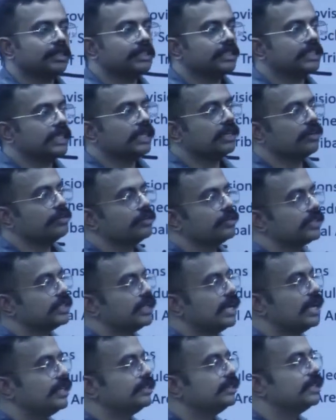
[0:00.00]
The district
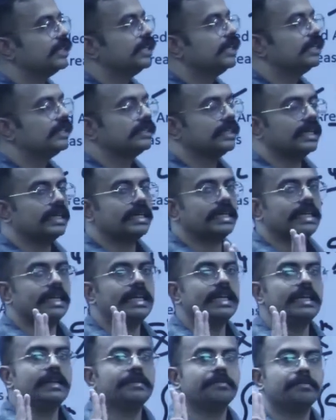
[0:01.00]
council has
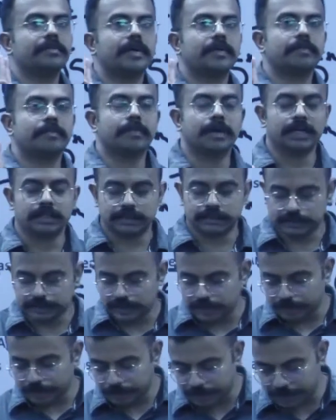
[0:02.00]
30 members. The